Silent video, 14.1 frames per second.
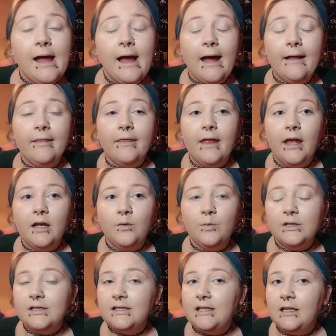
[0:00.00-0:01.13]
and then we'll
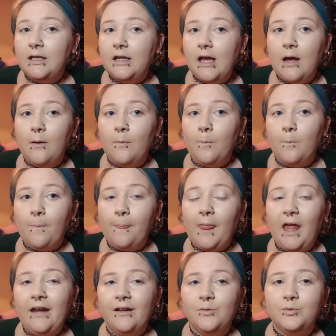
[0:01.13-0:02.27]
see,
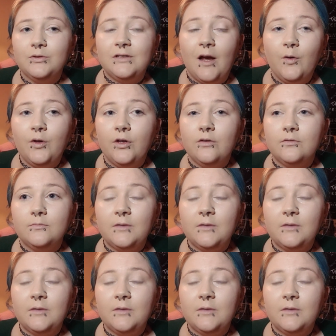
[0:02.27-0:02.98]
and I will tell you